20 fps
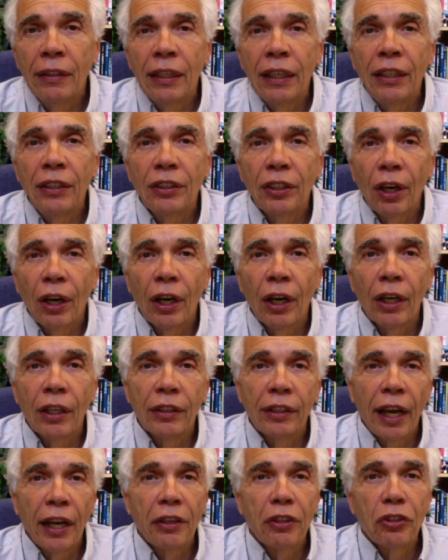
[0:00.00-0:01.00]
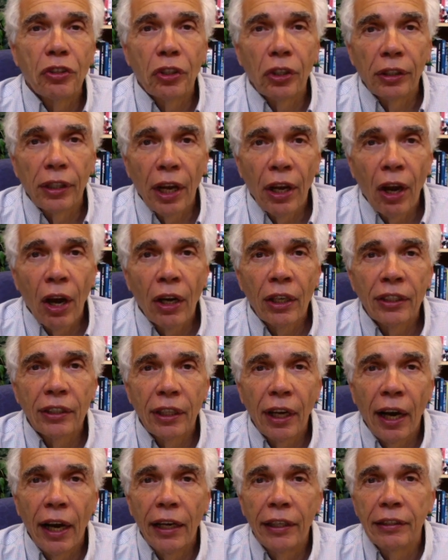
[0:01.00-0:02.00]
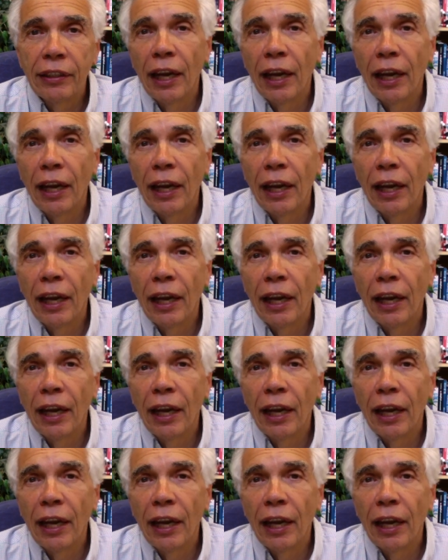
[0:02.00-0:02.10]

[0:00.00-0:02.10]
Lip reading: these are nitrogen dioxide,